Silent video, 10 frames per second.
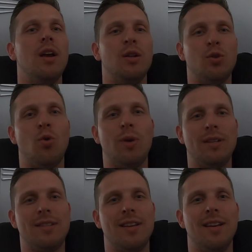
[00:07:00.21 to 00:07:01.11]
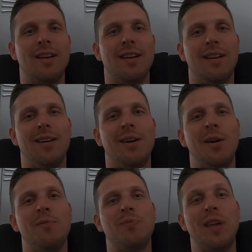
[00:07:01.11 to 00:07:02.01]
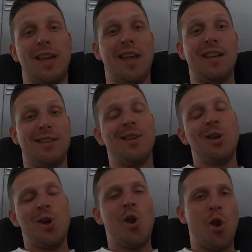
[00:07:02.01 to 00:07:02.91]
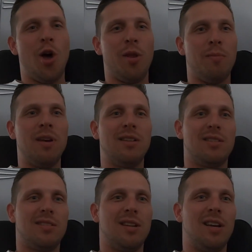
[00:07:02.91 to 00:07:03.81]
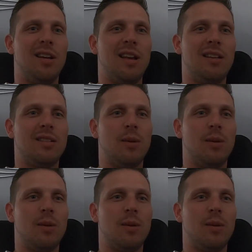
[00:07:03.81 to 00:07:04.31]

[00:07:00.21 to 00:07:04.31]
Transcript: it's always uh, a hit, not a miss. Uh, that is